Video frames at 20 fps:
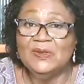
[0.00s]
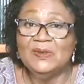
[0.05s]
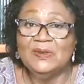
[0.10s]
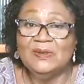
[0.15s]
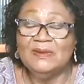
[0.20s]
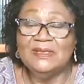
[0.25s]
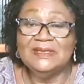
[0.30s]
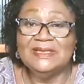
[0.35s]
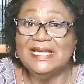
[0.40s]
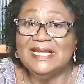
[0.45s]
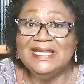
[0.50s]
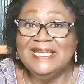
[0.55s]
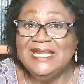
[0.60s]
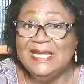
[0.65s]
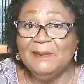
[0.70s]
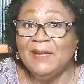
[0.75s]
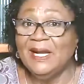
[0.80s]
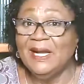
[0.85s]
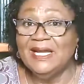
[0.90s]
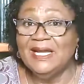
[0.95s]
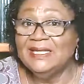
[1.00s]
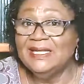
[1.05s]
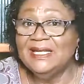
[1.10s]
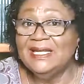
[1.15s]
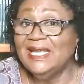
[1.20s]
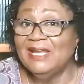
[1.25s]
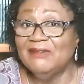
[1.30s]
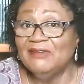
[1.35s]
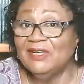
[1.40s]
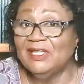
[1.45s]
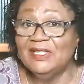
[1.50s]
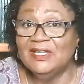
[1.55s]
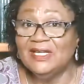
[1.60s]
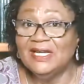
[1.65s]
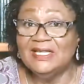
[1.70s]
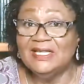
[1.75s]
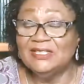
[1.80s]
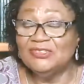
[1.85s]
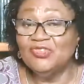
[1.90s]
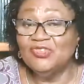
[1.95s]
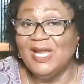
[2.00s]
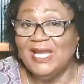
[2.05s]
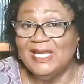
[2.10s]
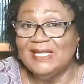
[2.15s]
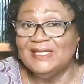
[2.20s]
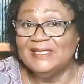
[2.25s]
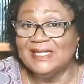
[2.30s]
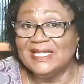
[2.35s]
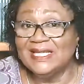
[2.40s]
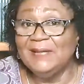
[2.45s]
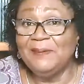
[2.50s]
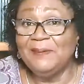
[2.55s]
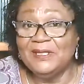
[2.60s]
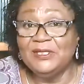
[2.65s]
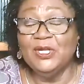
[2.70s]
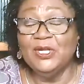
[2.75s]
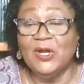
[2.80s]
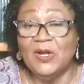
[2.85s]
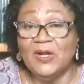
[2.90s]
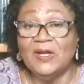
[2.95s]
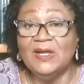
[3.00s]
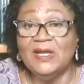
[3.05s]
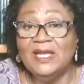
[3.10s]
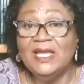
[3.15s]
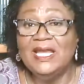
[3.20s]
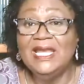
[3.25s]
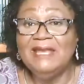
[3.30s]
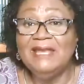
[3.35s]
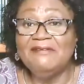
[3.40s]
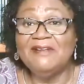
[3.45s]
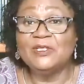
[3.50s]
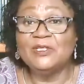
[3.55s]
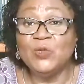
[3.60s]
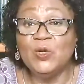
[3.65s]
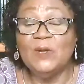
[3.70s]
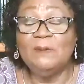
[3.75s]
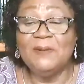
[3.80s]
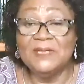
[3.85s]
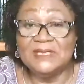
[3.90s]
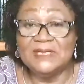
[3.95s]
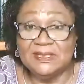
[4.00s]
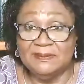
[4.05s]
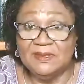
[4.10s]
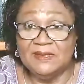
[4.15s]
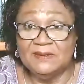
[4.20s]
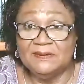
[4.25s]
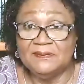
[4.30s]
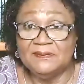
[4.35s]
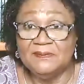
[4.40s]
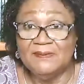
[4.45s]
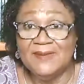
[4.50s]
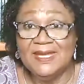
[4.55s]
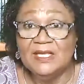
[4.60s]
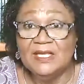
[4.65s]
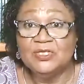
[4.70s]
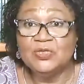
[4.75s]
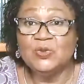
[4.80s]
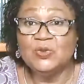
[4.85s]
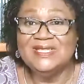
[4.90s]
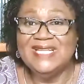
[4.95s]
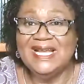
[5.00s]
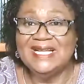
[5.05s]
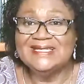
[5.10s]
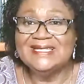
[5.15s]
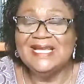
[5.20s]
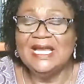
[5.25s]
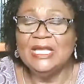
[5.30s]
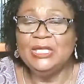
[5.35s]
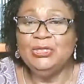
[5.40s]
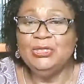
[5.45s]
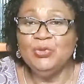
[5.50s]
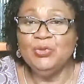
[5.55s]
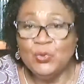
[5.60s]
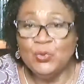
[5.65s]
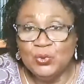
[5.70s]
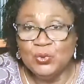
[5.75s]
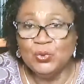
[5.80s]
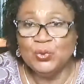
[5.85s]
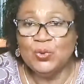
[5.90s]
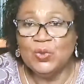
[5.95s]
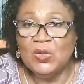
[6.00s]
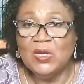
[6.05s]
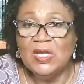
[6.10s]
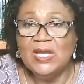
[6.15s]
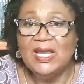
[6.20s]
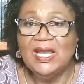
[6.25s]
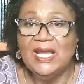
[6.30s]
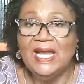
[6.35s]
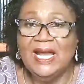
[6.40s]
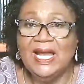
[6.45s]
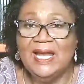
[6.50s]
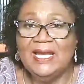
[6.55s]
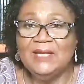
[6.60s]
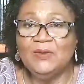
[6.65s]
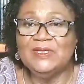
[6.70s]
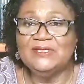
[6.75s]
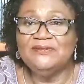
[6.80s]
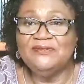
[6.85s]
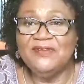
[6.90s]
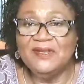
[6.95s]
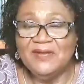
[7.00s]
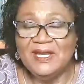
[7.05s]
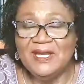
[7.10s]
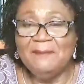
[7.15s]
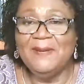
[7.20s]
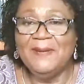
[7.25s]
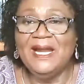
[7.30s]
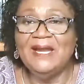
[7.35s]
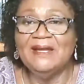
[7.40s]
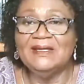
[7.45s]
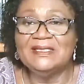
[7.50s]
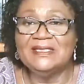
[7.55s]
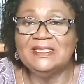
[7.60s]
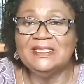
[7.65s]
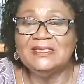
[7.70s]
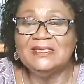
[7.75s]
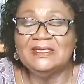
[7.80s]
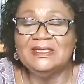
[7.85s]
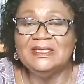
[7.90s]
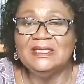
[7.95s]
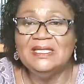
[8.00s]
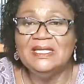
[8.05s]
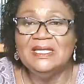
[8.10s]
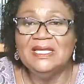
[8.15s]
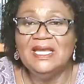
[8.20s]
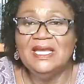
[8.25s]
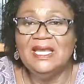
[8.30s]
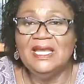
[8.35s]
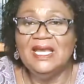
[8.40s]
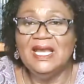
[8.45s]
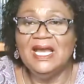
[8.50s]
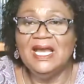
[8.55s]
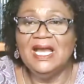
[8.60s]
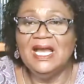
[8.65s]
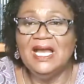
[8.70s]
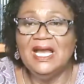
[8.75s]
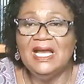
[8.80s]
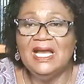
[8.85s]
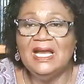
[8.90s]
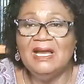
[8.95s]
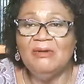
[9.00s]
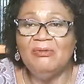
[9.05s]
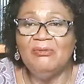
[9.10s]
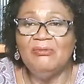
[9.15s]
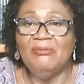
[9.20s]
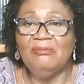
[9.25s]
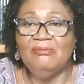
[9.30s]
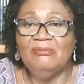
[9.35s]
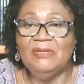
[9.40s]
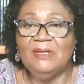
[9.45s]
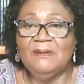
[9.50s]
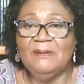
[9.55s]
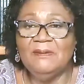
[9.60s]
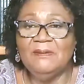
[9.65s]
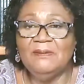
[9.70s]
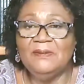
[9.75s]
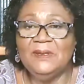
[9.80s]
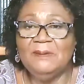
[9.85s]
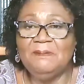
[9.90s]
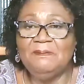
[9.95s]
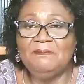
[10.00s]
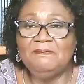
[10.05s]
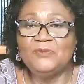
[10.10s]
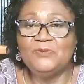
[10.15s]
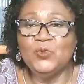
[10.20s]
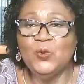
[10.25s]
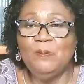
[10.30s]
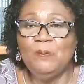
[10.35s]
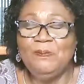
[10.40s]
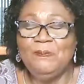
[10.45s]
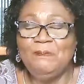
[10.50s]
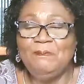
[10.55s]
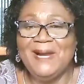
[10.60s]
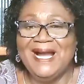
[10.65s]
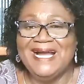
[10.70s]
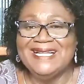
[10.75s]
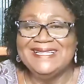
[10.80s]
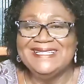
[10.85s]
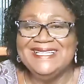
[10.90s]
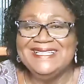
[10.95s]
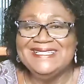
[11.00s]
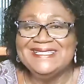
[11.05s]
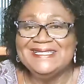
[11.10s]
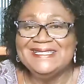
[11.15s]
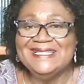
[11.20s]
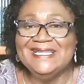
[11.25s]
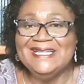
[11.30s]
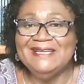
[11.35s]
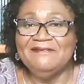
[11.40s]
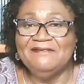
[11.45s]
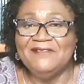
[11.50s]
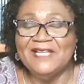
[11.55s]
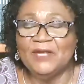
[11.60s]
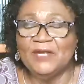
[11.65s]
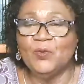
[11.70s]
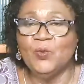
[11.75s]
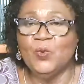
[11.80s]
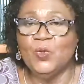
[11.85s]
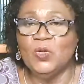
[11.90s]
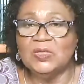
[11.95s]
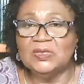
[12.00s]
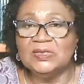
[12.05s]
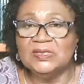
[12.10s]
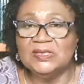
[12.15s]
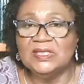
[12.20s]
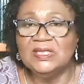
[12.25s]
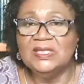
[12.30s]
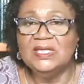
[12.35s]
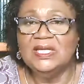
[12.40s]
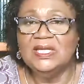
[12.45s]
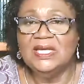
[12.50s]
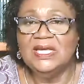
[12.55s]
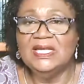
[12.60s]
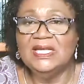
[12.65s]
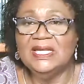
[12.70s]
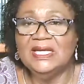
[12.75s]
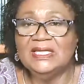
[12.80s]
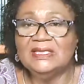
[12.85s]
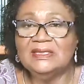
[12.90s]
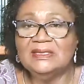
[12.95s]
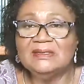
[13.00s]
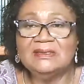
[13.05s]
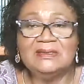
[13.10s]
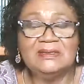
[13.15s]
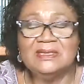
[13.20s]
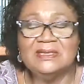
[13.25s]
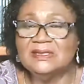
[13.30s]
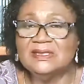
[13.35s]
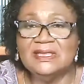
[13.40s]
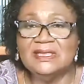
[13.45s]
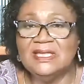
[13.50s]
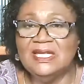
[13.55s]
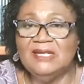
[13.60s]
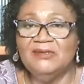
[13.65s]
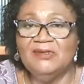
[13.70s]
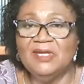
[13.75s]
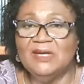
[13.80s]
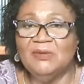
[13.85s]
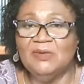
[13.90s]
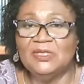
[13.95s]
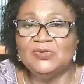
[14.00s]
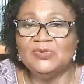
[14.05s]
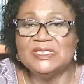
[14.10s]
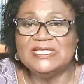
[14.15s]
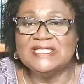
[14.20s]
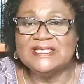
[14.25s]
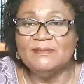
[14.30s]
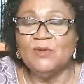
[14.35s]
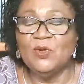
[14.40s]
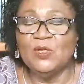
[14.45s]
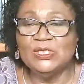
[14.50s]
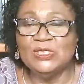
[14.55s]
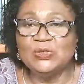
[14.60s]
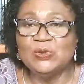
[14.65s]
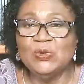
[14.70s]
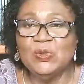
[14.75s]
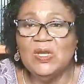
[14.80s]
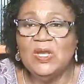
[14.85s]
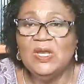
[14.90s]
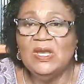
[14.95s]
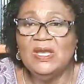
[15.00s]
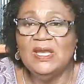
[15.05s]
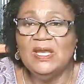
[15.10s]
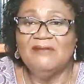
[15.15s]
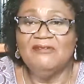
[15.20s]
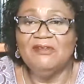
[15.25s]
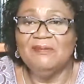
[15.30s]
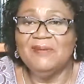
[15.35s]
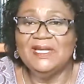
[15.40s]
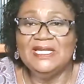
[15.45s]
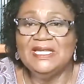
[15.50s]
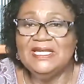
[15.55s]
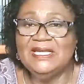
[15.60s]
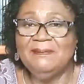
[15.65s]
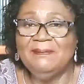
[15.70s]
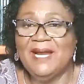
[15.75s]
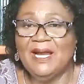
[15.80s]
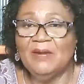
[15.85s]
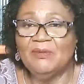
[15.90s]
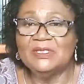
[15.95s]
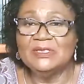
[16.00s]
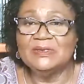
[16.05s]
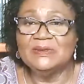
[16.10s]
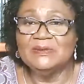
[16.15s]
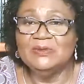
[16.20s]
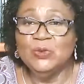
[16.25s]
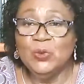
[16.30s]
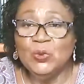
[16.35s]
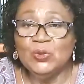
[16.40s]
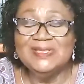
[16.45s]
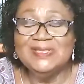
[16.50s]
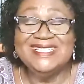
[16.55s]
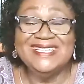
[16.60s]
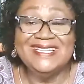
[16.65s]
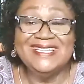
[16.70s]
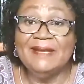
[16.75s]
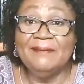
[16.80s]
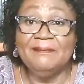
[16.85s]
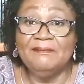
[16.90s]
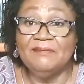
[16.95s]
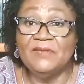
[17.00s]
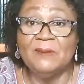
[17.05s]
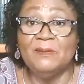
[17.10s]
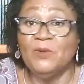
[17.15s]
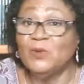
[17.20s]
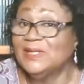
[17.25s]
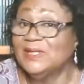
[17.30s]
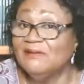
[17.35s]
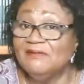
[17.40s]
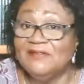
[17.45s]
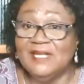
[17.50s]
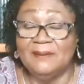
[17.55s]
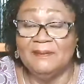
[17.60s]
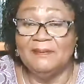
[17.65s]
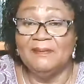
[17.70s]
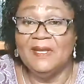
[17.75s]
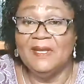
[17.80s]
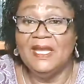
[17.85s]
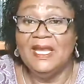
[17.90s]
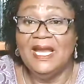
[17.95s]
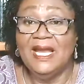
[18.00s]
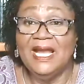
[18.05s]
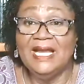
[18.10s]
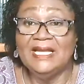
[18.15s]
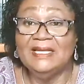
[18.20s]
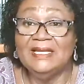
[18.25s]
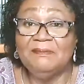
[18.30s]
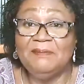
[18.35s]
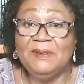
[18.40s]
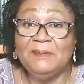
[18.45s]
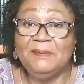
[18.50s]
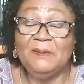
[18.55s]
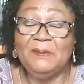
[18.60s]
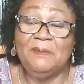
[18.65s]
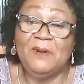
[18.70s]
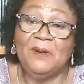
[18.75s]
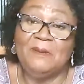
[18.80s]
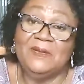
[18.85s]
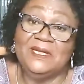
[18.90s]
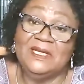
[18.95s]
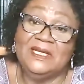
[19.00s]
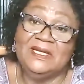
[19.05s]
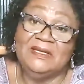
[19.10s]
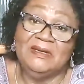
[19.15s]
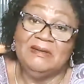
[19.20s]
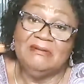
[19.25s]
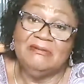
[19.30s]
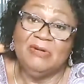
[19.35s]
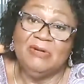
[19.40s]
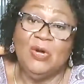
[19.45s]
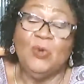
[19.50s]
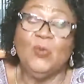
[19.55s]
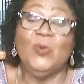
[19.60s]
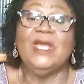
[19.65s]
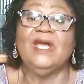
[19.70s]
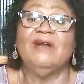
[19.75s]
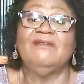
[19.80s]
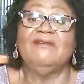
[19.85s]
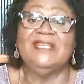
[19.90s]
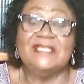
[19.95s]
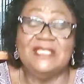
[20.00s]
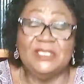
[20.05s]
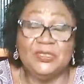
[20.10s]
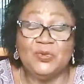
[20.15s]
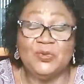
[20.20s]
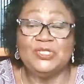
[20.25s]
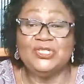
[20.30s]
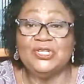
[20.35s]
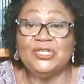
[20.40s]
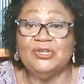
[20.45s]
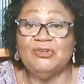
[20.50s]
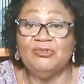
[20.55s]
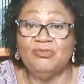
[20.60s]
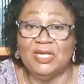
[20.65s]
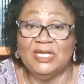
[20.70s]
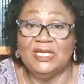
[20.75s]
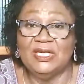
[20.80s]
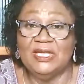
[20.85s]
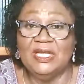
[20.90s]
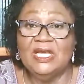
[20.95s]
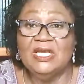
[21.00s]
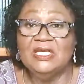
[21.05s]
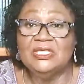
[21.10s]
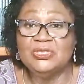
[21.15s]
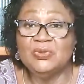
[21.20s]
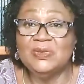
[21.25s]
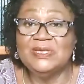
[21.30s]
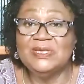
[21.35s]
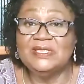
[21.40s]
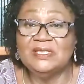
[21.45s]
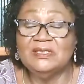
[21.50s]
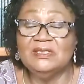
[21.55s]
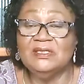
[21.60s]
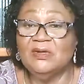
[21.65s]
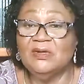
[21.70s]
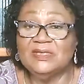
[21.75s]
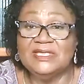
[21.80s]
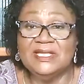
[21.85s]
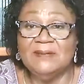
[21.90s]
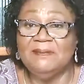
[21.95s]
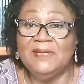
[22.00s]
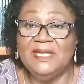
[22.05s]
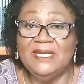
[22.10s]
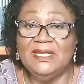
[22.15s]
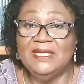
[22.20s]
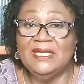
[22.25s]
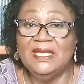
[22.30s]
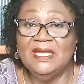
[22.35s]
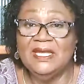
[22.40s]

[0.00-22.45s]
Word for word: is a neighbor and they're hearing you and you're trying to keep it down if at all possible. So that's a no no. Uh, it was very embarrassing. Uh, the, the two parties lived and worked in a certain area which was small, so everybody in the bank was known to them, to both of them, and the people probably were aware of the situation already. So it turned out to be